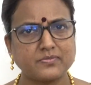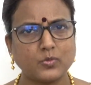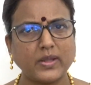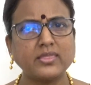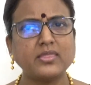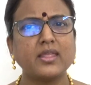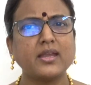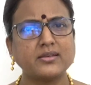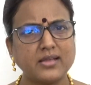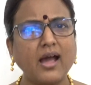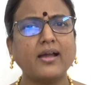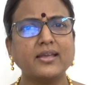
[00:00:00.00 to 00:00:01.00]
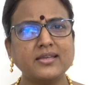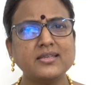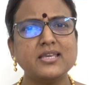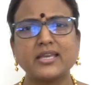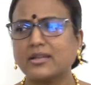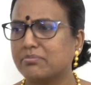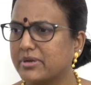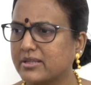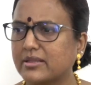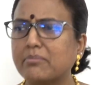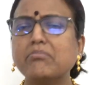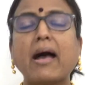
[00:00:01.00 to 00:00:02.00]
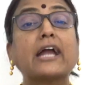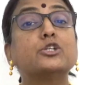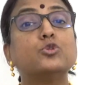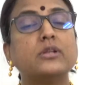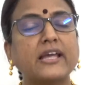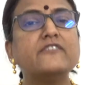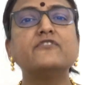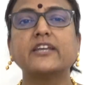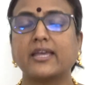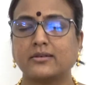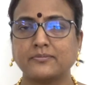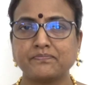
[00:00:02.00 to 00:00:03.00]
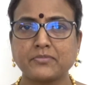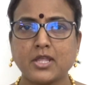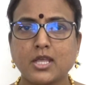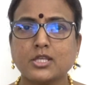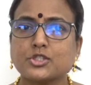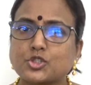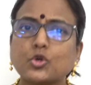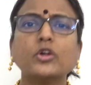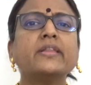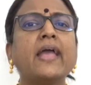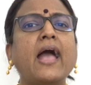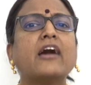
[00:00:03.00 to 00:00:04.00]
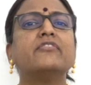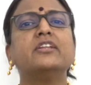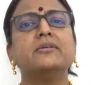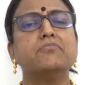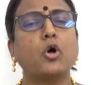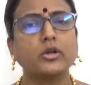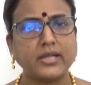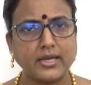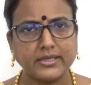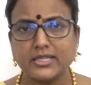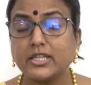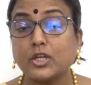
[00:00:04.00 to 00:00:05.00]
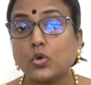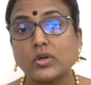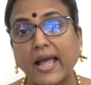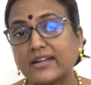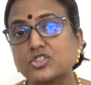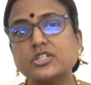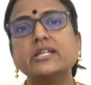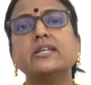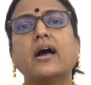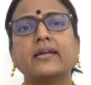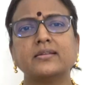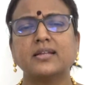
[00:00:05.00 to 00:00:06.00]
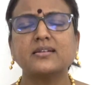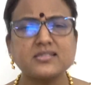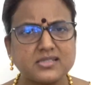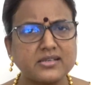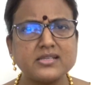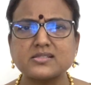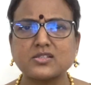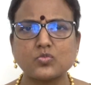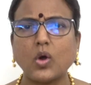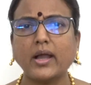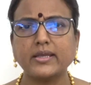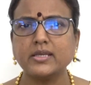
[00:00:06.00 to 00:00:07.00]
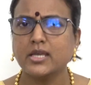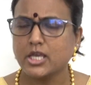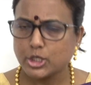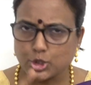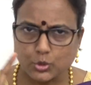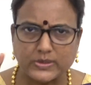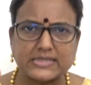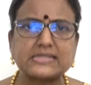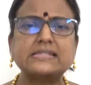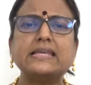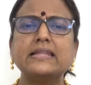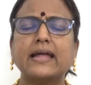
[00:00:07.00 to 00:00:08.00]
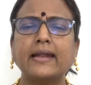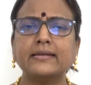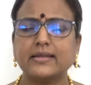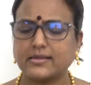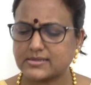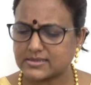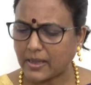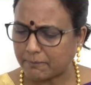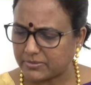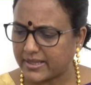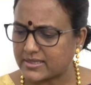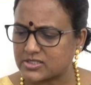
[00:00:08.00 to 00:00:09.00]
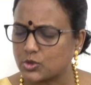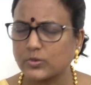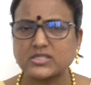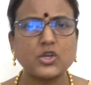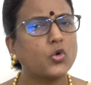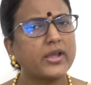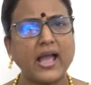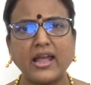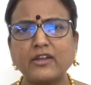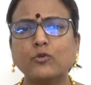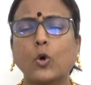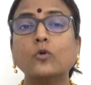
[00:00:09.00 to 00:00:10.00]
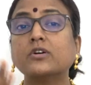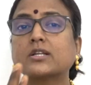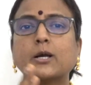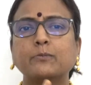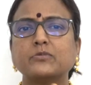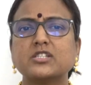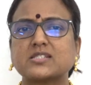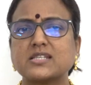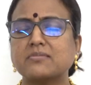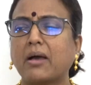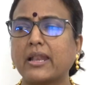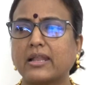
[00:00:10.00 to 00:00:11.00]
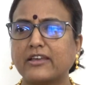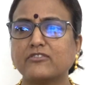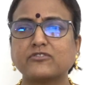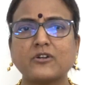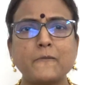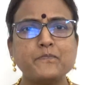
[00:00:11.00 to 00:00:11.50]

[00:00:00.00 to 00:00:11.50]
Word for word: When they die, he can bring them back to life again. So they have an immortality. They don't actually die. That is the reason why you will see that some days you will say, okay, I have overcome this in my life.